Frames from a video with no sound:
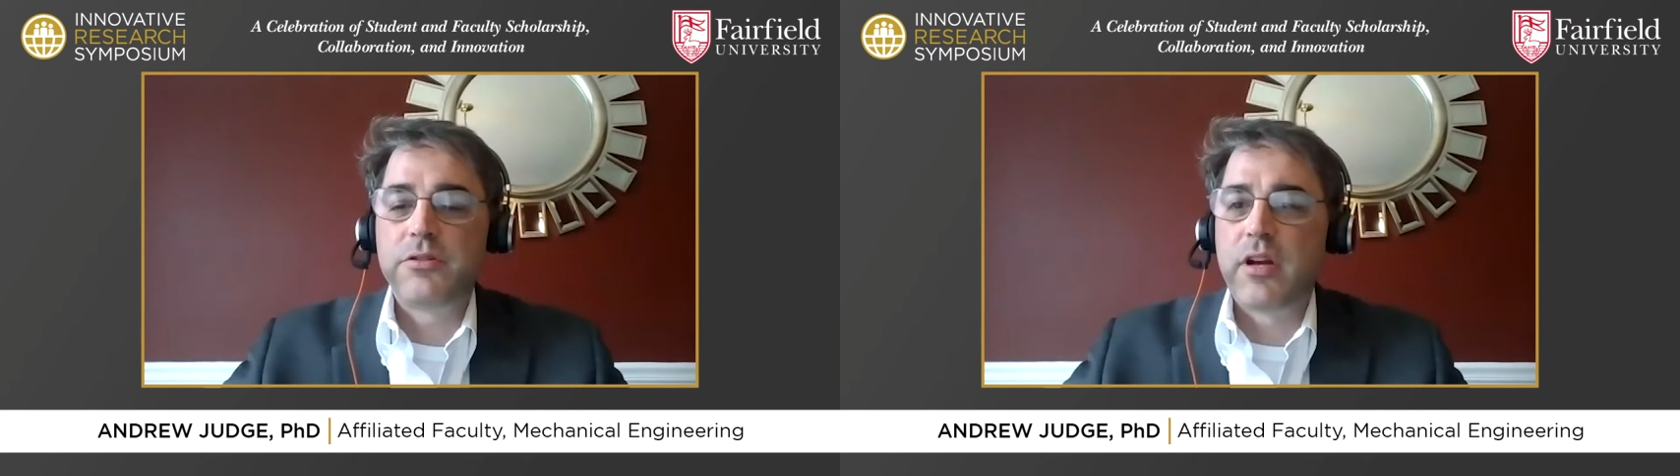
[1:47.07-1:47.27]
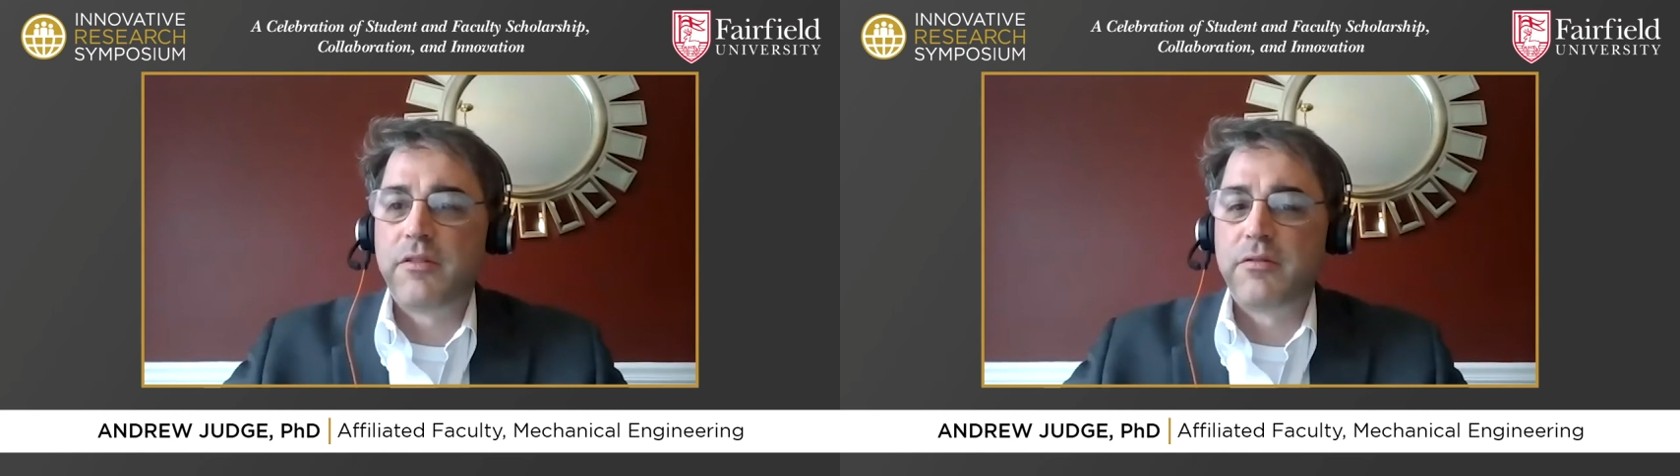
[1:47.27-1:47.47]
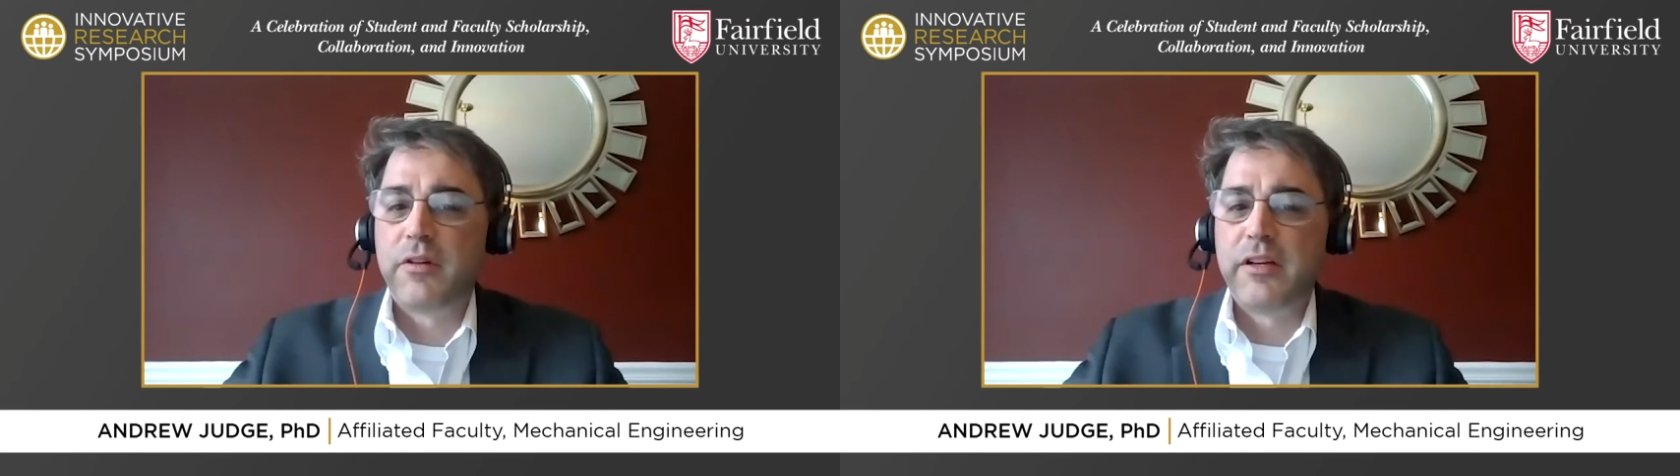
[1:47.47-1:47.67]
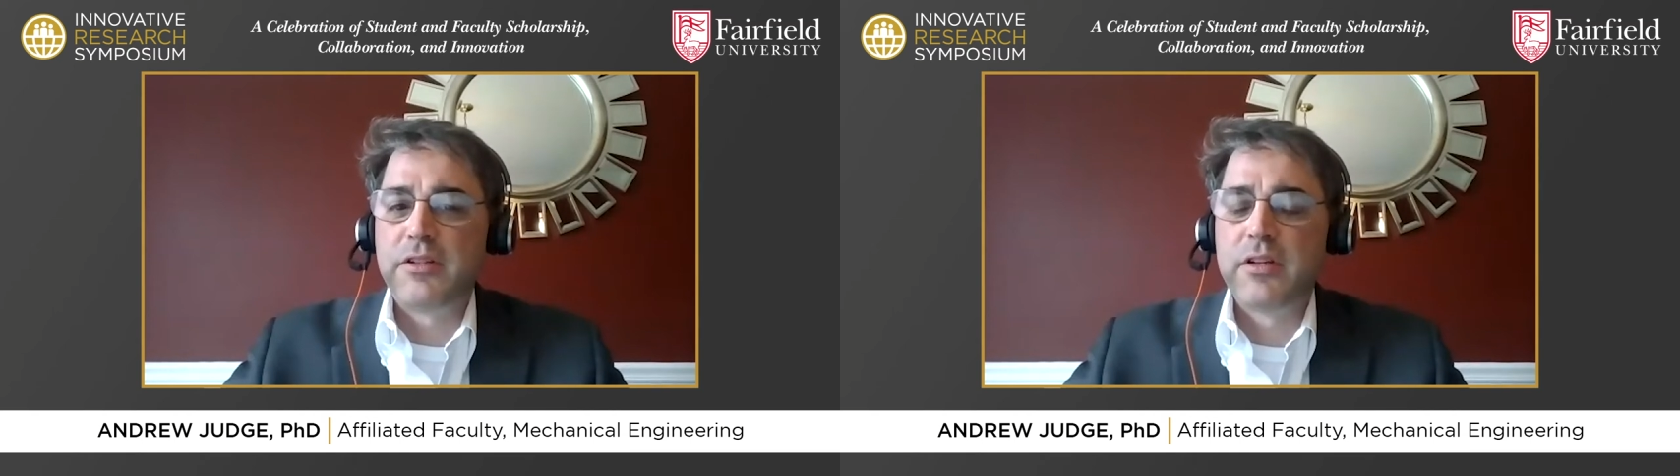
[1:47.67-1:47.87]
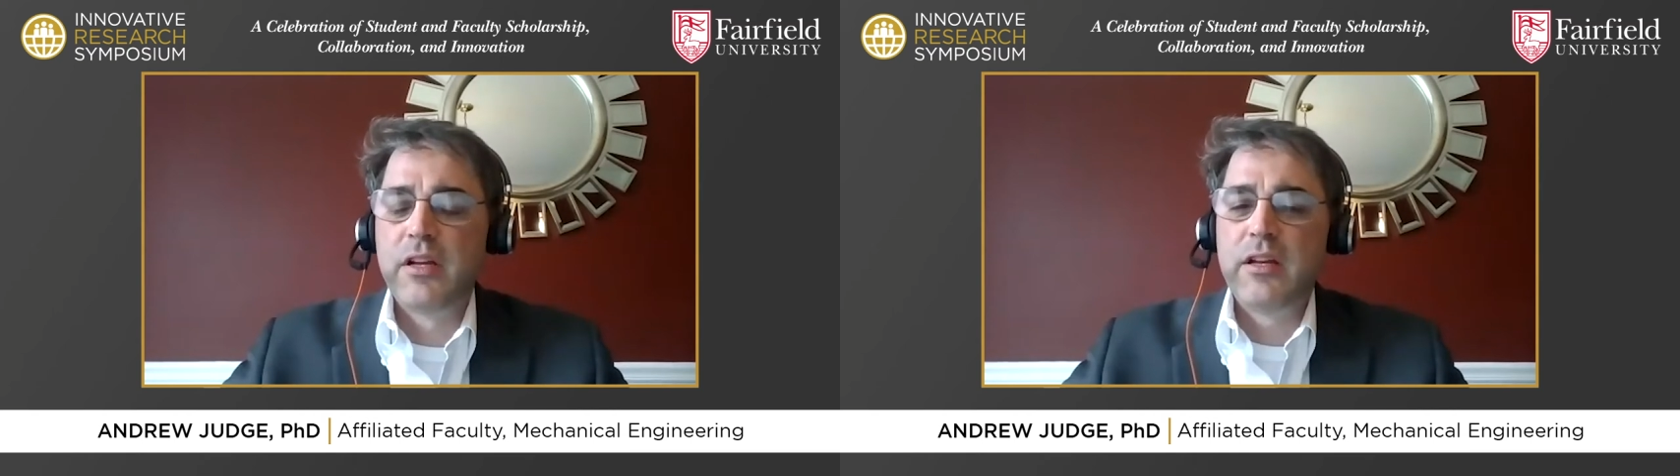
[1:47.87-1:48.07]
travel
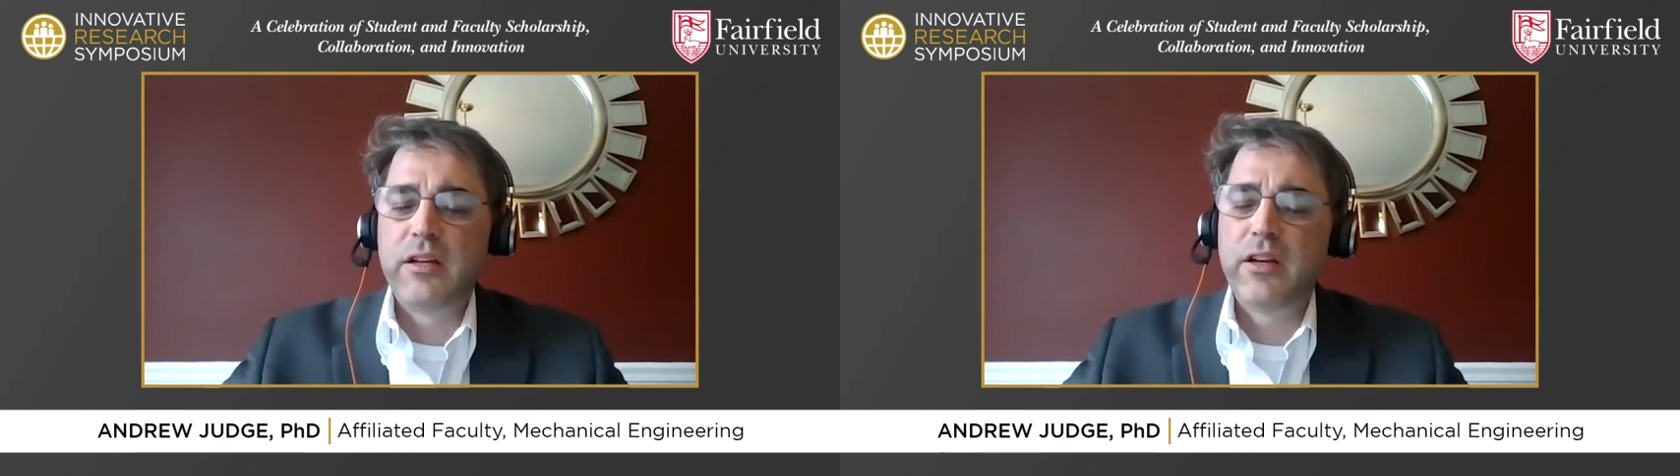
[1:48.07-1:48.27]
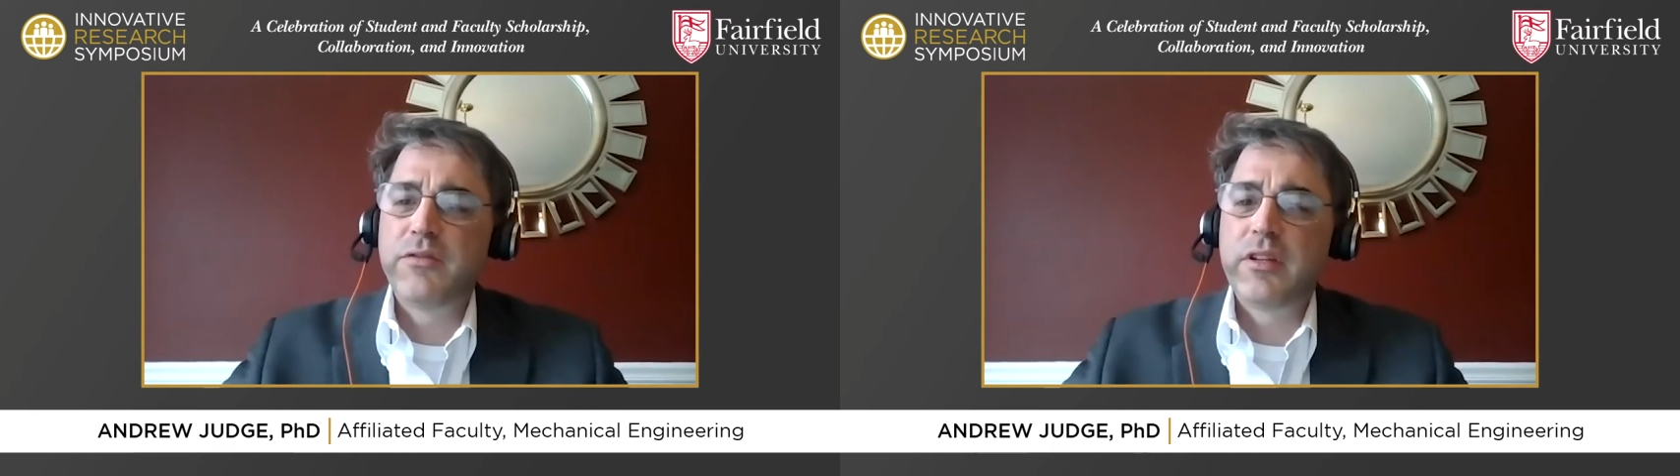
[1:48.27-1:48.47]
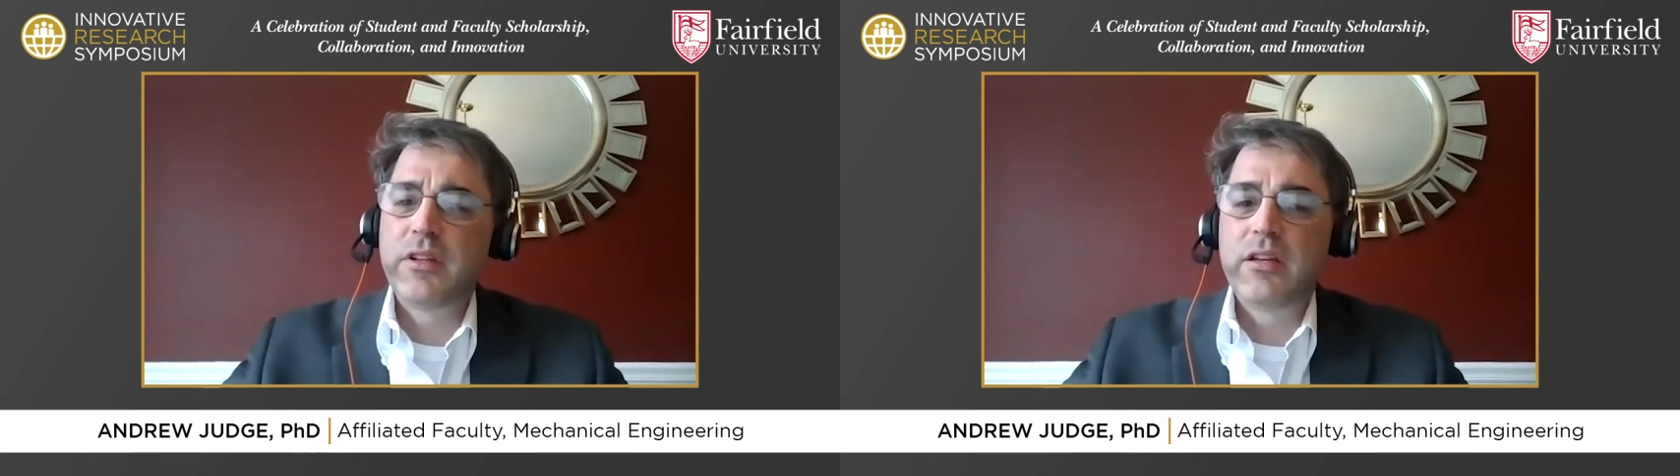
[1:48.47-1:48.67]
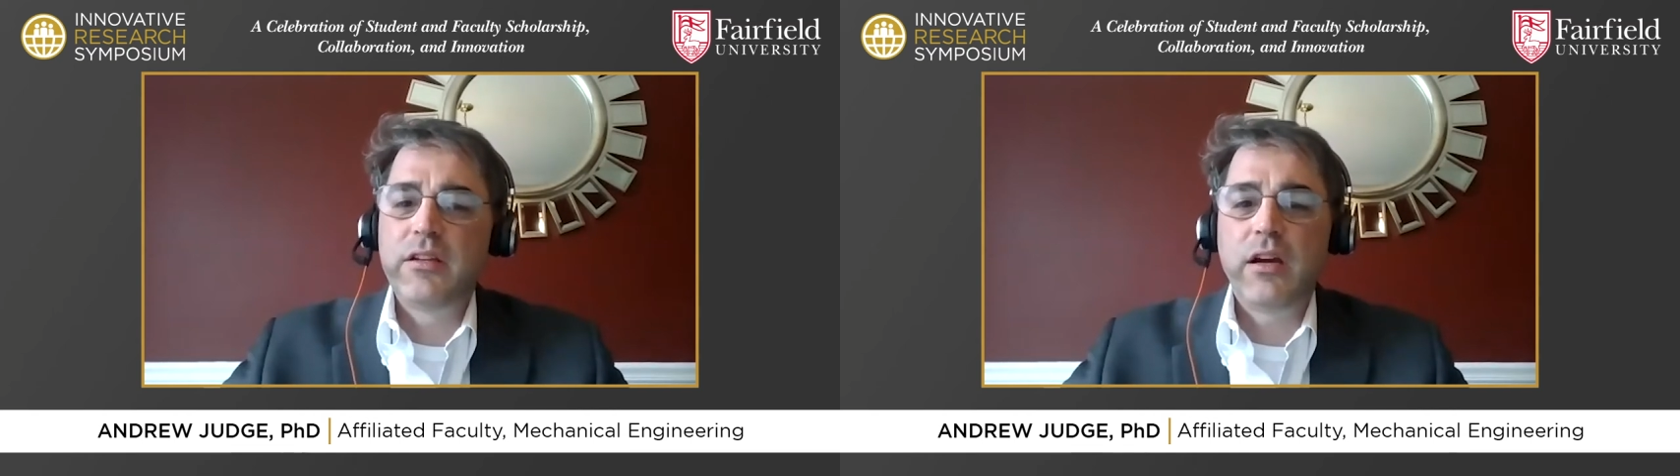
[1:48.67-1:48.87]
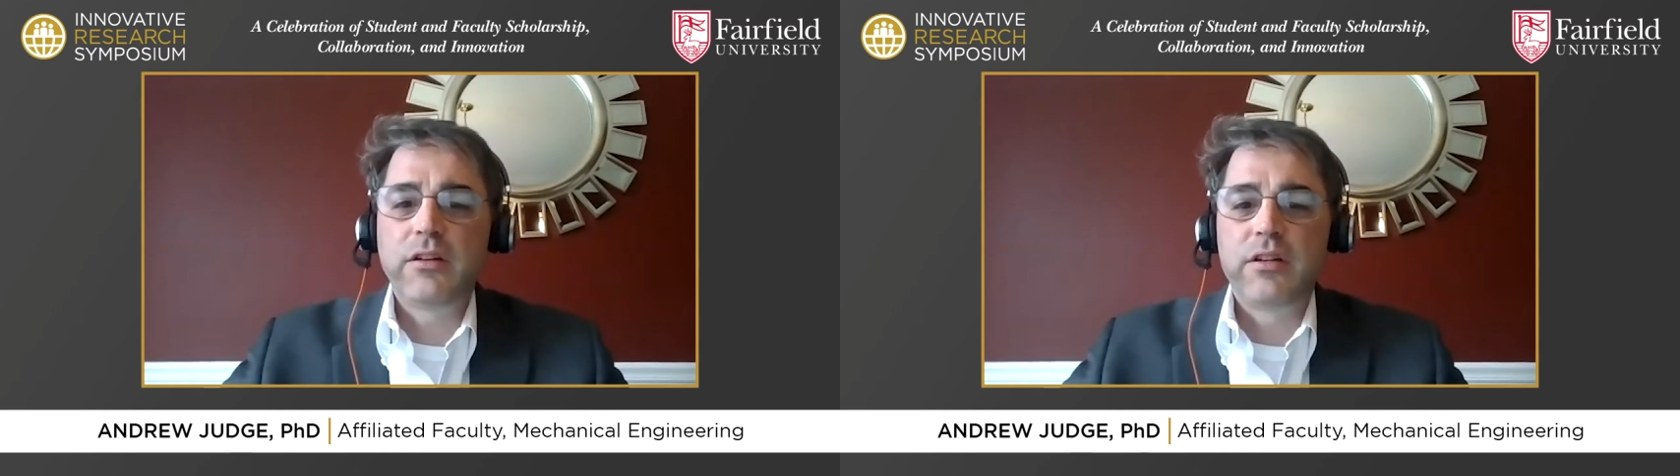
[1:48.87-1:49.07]
range, enough that the
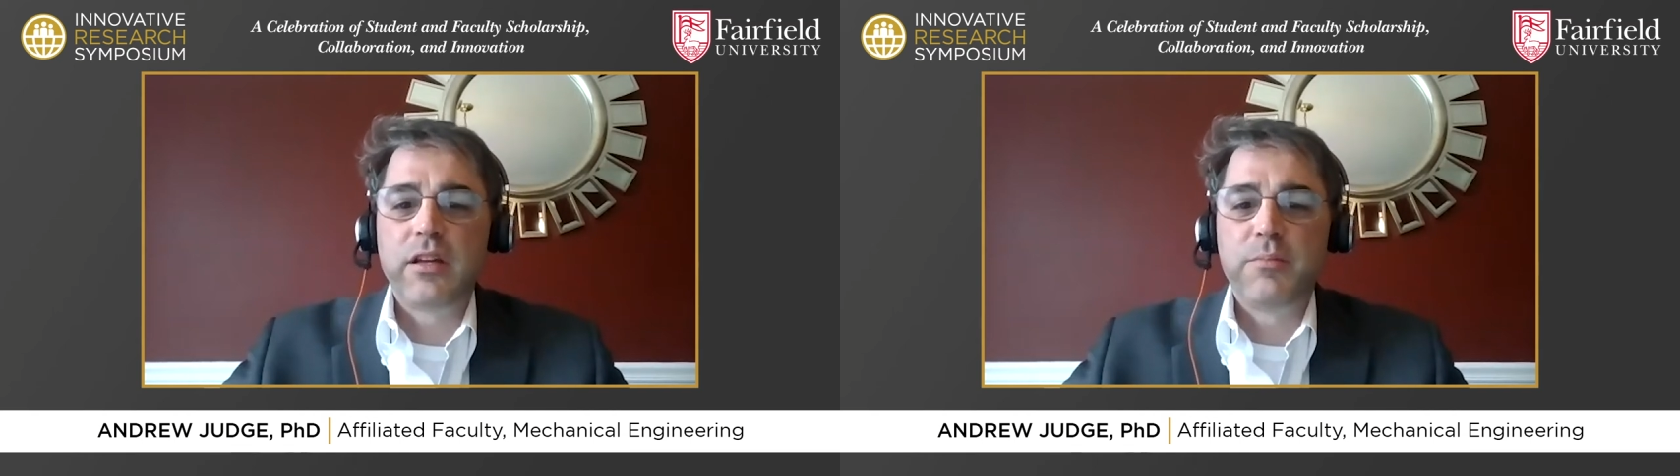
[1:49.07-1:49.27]
conductor can